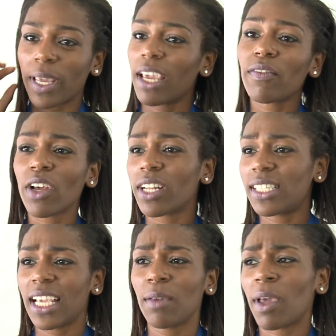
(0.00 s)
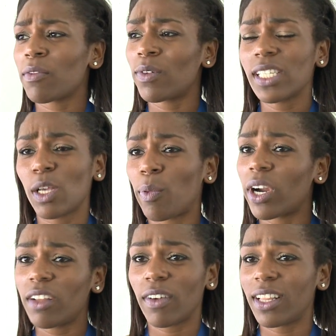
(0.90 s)
Even on the team, everyone's
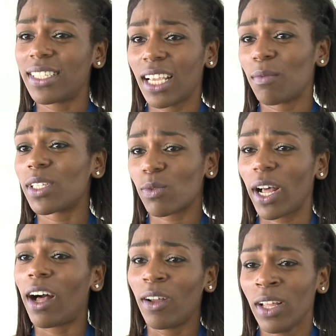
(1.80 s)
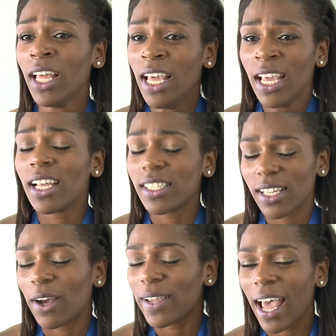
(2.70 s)
supportive on the team as well. And
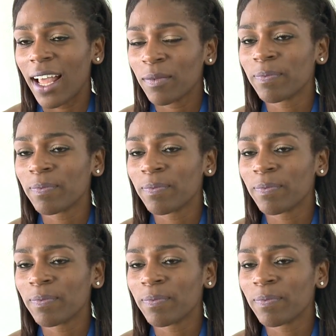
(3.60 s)
so, yeah.